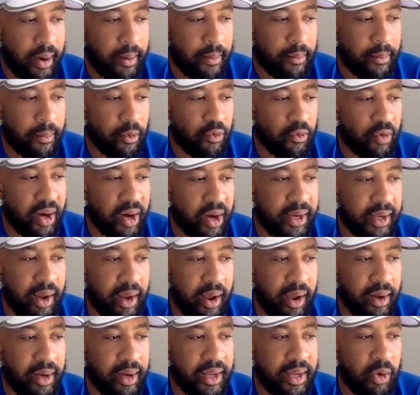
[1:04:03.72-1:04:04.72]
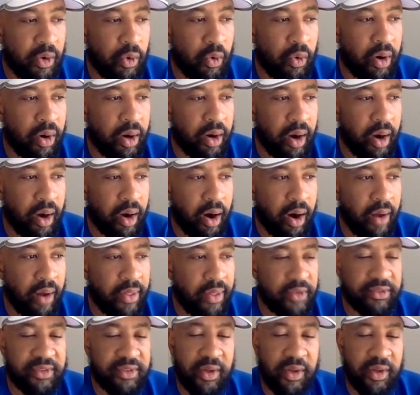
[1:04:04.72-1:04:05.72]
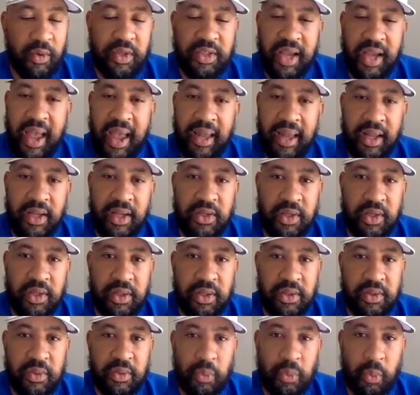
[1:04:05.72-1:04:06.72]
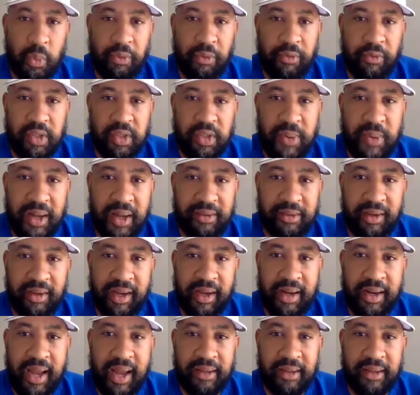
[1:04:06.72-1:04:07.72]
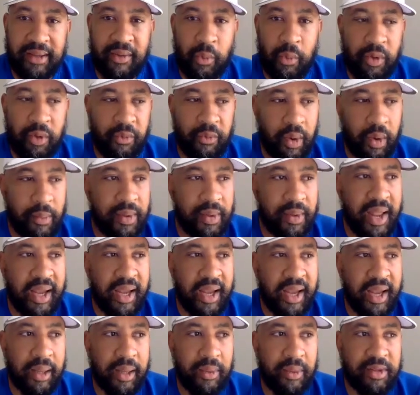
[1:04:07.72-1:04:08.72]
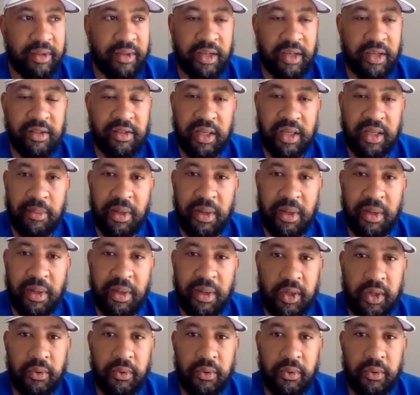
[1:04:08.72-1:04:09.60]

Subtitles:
regularly, or are there still challenges with respect to connecting with women that could potentially mentor you?